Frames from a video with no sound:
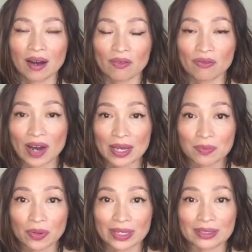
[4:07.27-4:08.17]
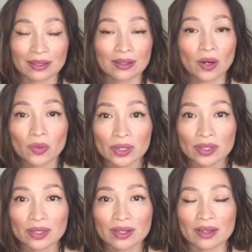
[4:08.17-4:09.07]
vibrate
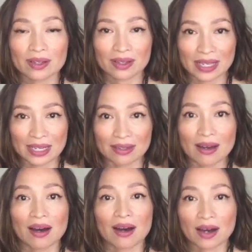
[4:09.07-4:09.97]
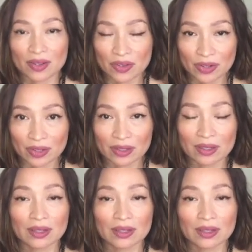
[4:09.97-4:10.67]
lower than other